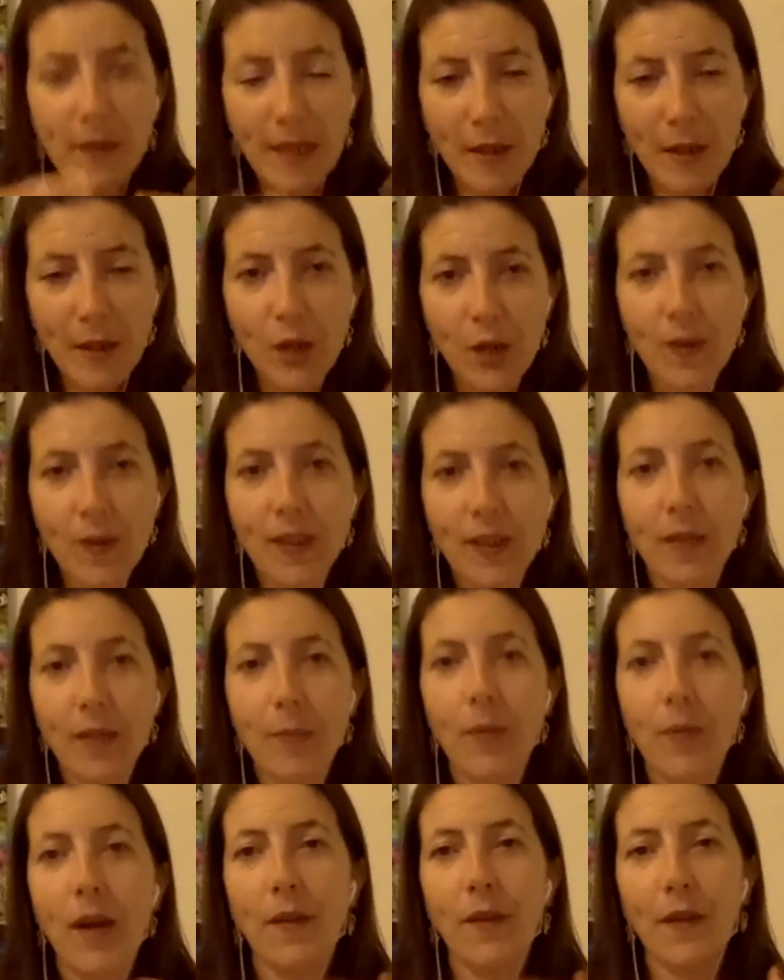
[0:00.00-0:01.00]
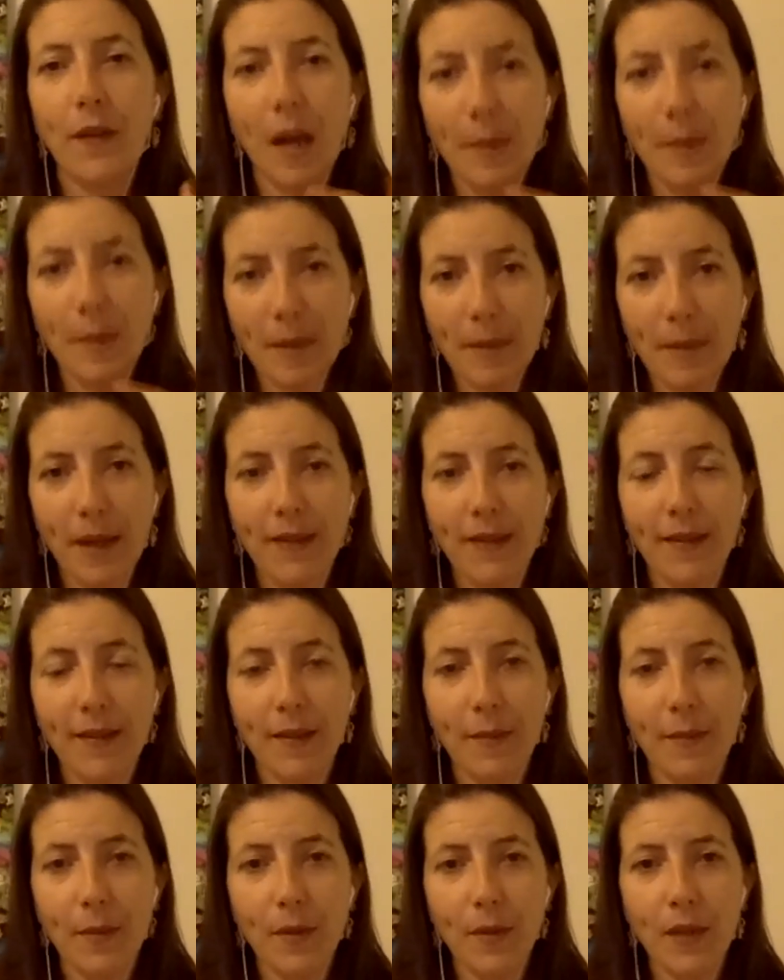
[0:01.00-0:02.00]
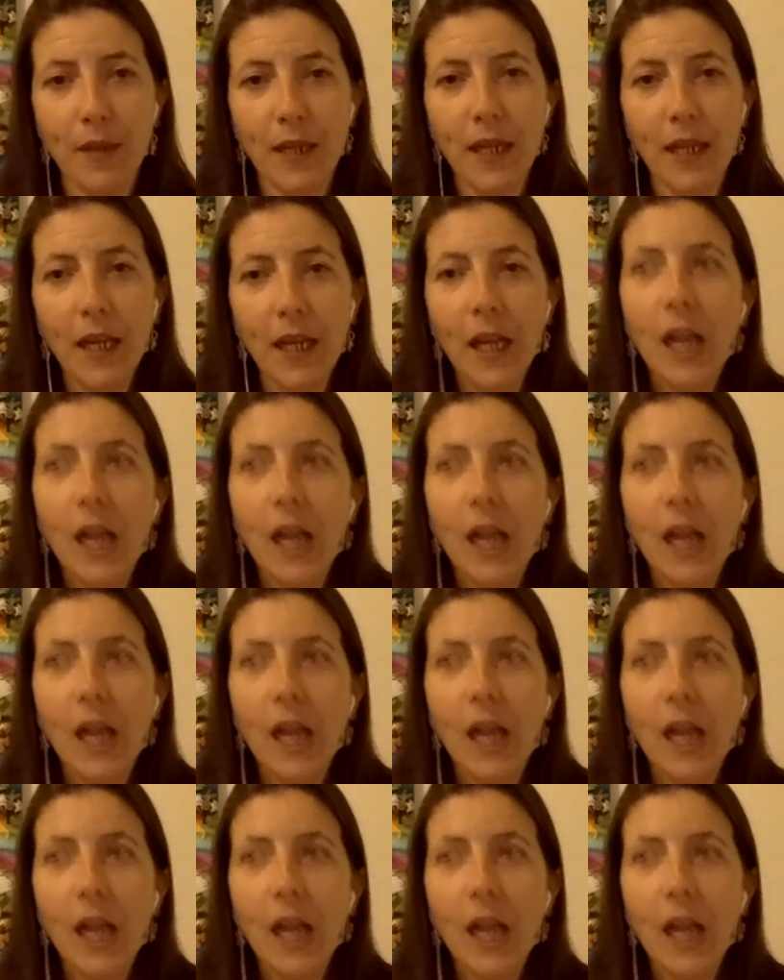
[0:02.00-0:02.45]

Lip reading: using the breath, coming back to the body,